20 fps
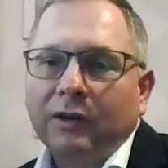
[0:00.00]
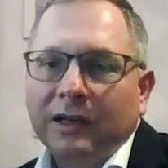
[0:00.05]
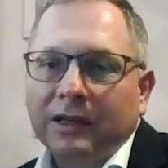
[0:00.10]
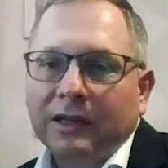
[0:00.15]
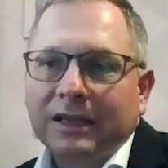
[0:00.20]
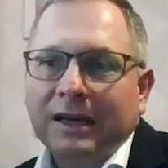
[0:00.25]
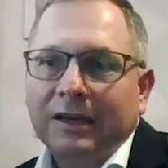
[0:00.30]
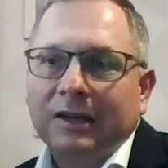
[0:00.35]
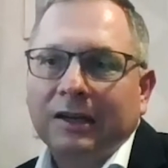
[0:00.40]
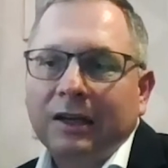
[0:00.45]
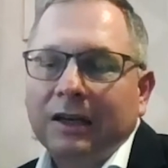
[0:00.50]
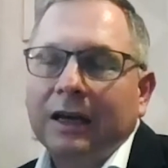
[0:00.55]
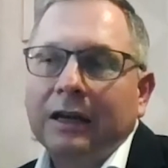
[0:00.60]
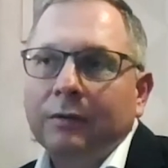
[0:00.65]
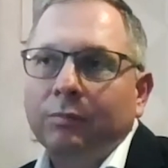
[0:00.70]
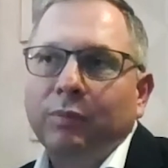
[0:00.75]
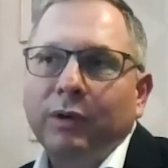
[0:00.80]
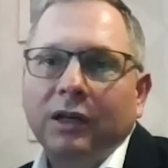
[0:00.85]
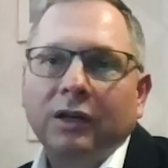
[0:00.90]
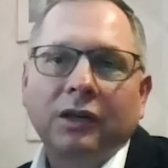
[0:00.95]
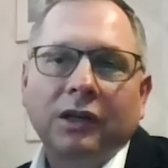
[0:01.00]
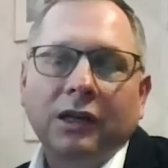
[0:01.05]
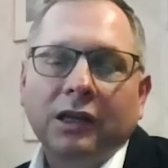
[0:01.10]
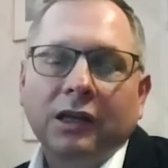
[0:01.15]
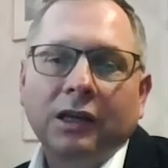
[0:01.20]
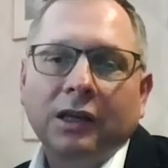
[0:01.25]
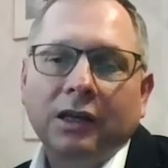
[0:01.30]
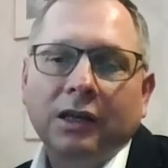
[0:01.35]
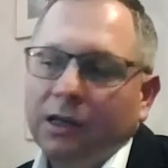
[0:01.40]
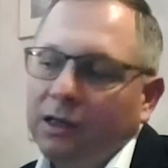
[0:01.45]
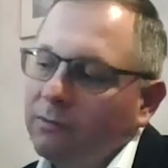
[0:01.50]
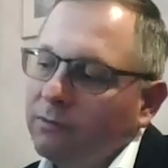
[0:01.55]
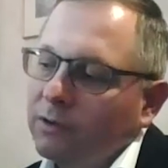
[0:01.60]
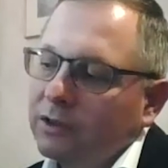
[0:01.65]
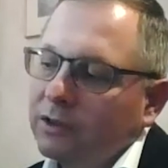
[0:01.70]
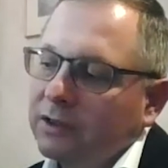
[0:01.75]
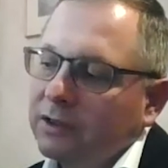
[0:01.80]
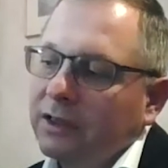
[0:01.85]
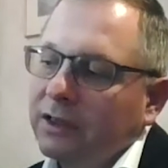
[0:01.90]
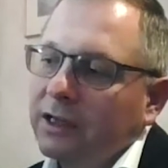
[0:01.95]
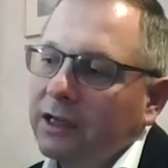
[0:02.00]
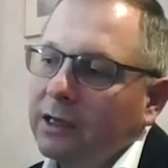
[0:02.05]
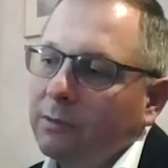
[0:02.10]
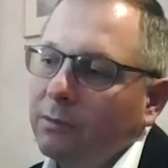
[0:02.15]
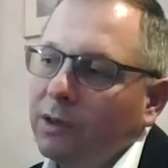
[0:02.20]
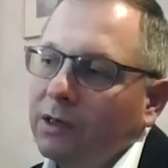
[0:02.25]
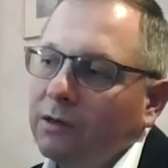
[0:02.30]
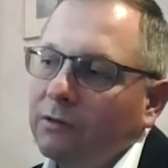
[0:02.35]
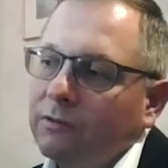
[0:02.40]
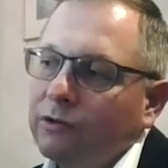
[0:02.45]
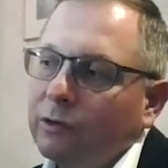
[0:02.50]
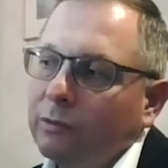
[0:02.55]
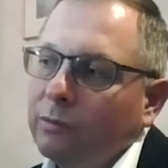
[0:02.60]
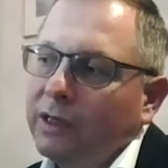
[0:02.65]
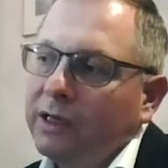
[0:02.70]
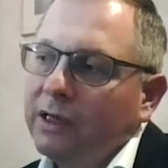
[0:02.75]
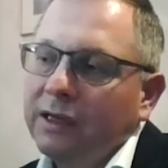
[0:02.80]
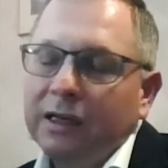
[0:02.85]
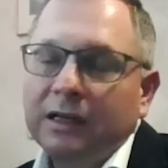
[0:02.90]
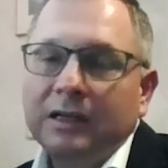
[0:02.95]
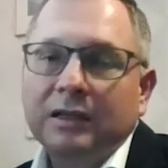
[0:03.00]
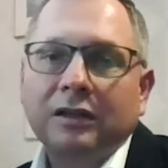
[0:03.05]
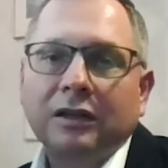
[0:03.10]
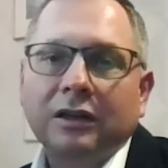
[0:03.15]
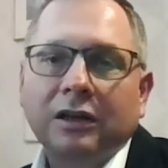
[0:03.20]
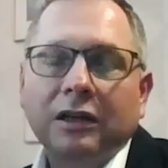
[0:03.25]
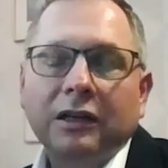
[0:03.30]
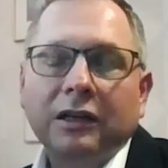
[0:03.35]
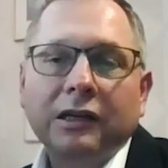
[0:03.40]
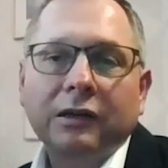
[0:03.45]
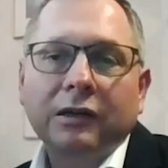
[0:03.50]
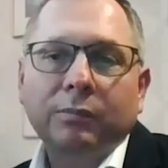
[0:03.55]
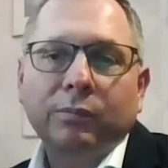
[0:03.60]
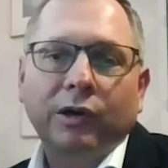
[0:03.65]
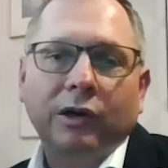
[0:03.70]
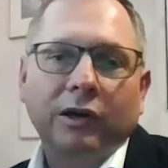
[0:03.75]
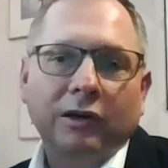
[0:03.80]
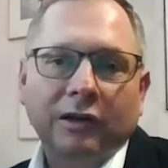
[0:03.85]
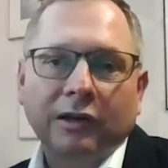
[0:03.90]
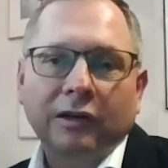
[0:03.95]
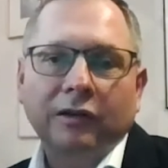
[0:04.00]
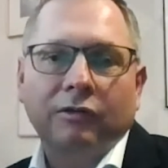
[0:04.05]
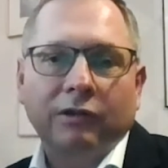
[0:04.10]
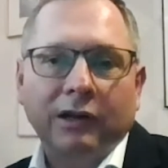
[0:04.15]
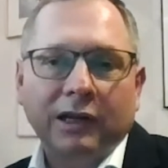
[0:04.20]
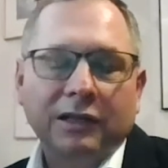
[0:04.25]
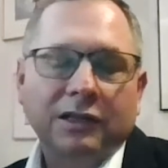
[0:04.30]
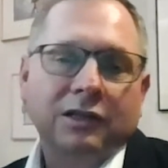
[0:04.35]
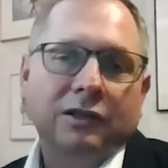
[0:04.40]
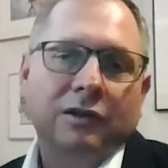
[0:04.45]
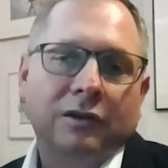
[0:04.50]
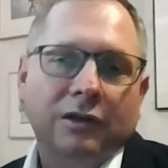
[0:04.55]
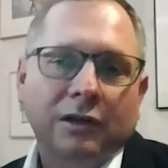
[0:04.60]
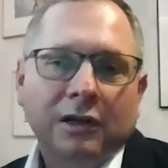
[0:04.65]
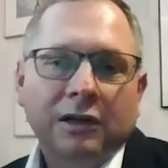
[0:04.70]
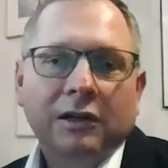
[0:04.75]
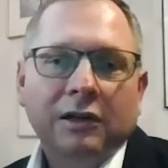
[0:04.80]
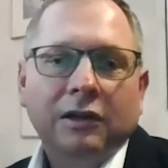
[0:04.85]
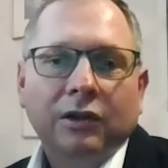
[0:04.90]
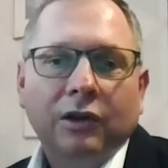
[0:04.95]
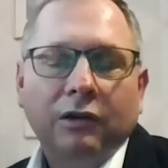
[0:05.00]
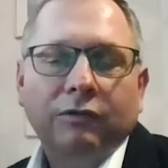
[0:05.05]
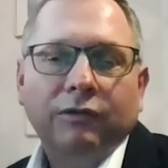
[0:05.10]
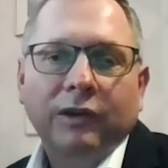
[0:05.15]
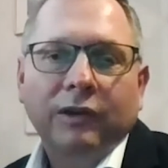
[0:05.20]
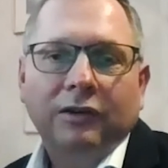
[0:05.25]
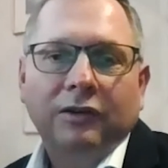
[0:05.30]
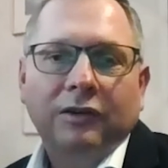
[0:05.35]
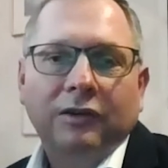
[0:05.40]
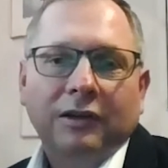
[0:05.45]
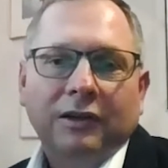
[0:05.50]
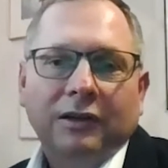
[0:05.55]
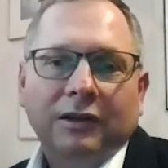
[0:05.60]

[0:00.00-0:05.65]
Exactly that bit he was claiming for me is the cleaner part than the rest of it.